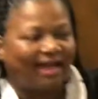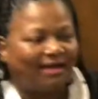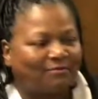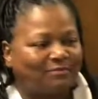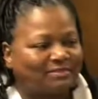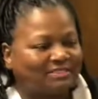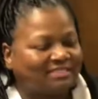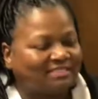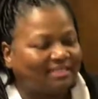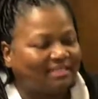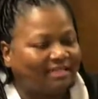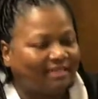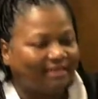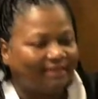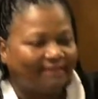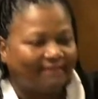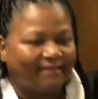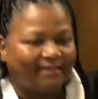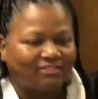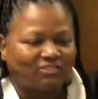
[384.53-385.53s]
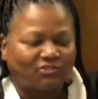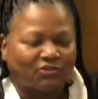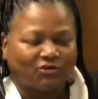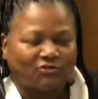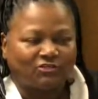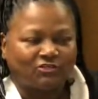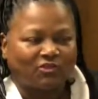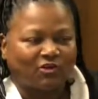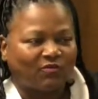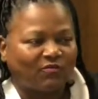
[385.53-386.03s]
I was sitting in that
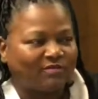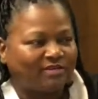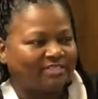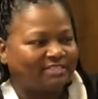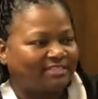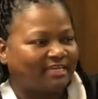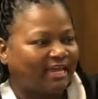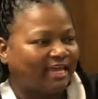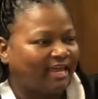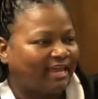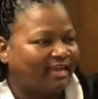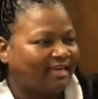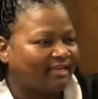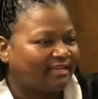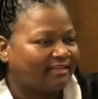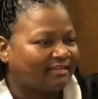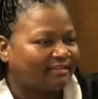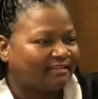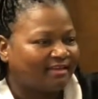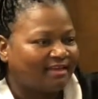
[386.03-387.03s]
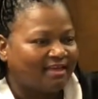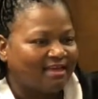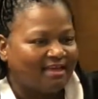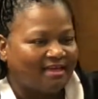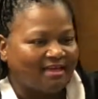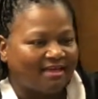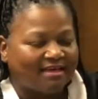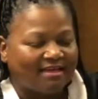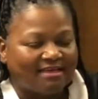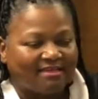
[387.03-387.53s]
church service, and
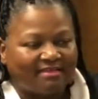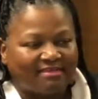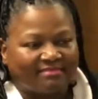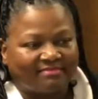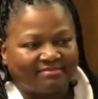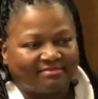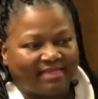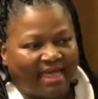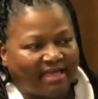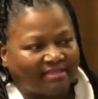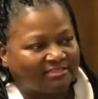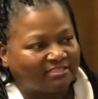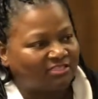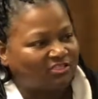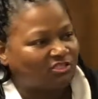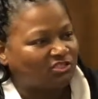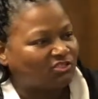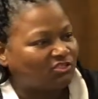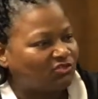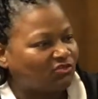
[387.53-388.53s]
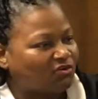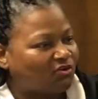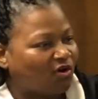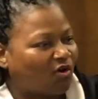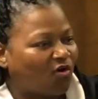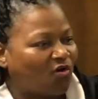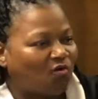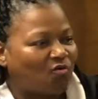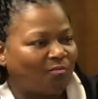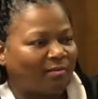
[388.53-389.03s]
that sister,
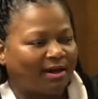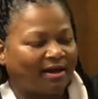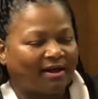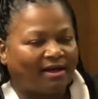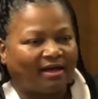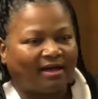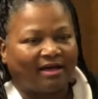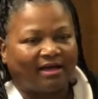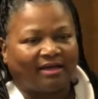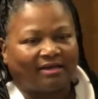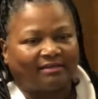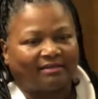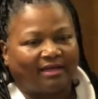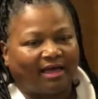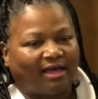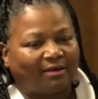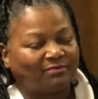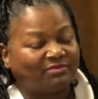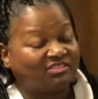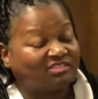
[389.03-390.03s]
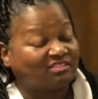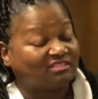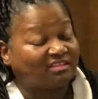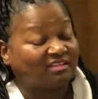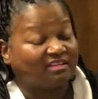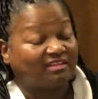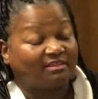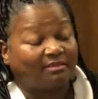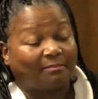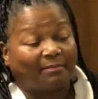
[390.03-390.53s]
oh my God, I was just
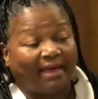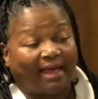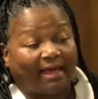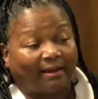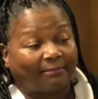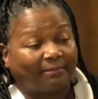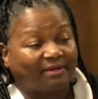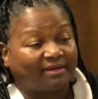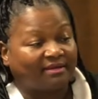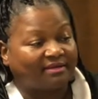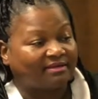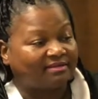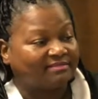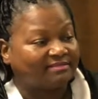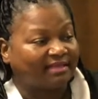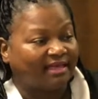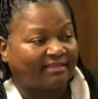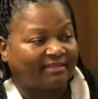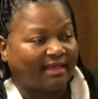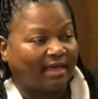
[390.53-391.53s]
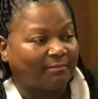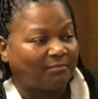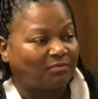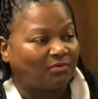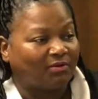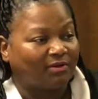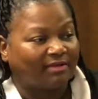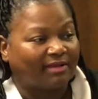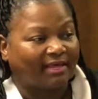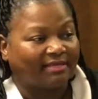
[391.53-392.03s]
sitting in the back, because at that
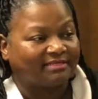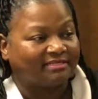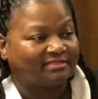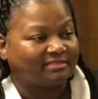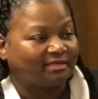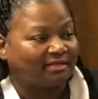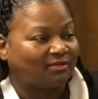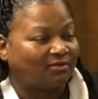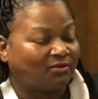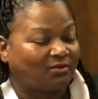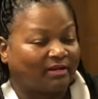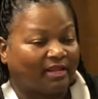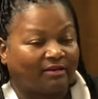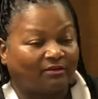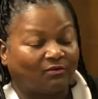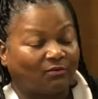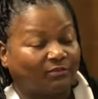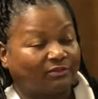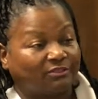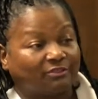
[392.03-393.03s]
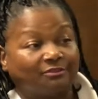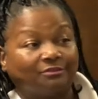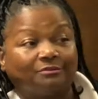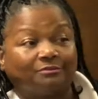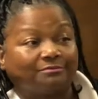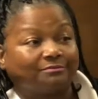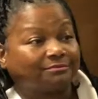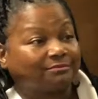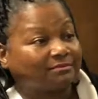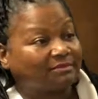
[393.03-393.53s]
point I just said, Lord, I don't know what to
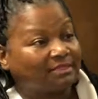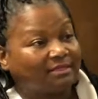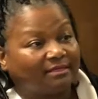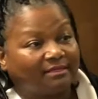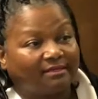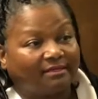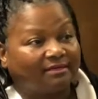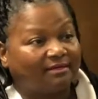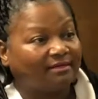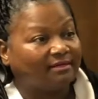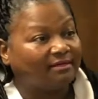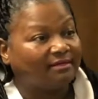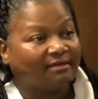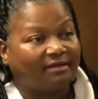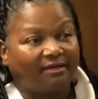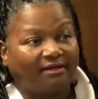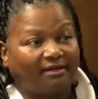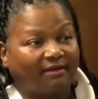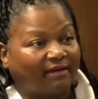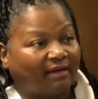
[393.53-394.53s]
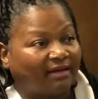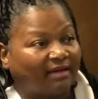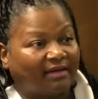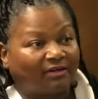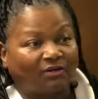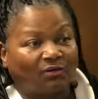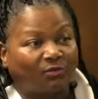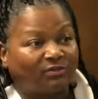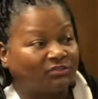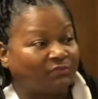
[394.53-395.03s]
do. Okay, I
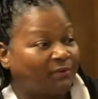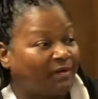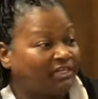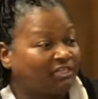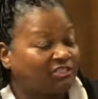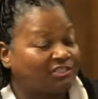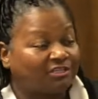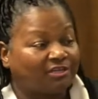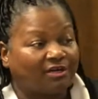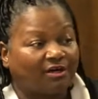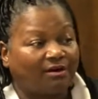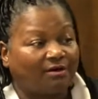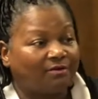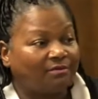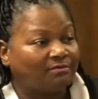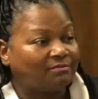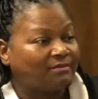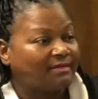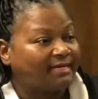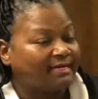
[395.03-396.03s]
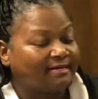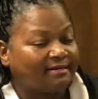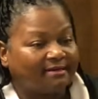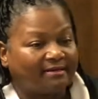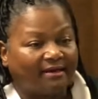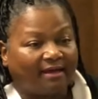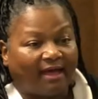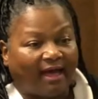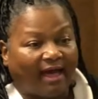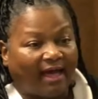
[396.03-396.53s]
don't know what direction to go.
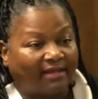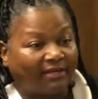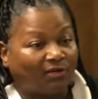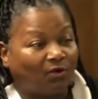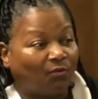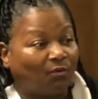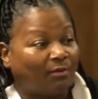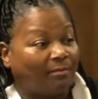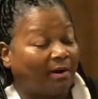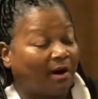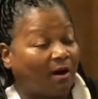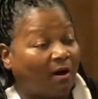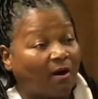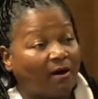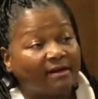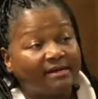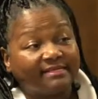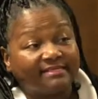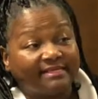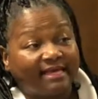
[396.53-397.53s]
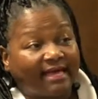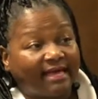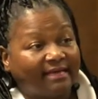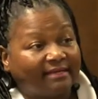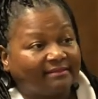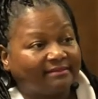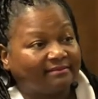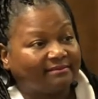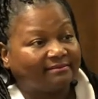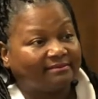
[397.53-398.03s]
I know where my heart is
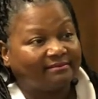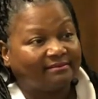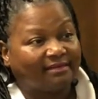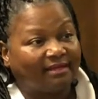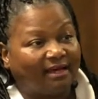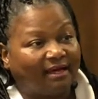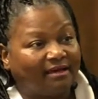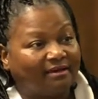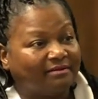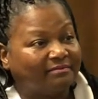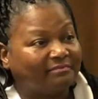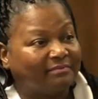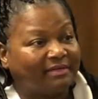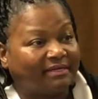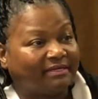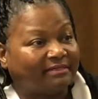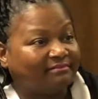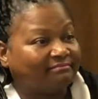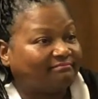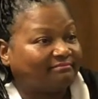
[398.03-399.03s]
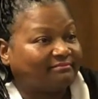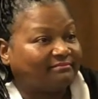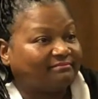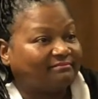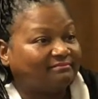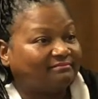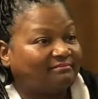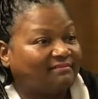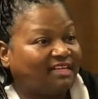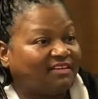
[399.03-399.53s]
at, but
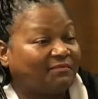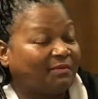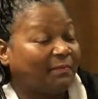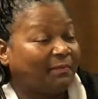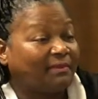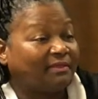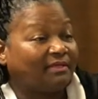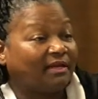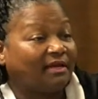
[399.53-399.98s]
if people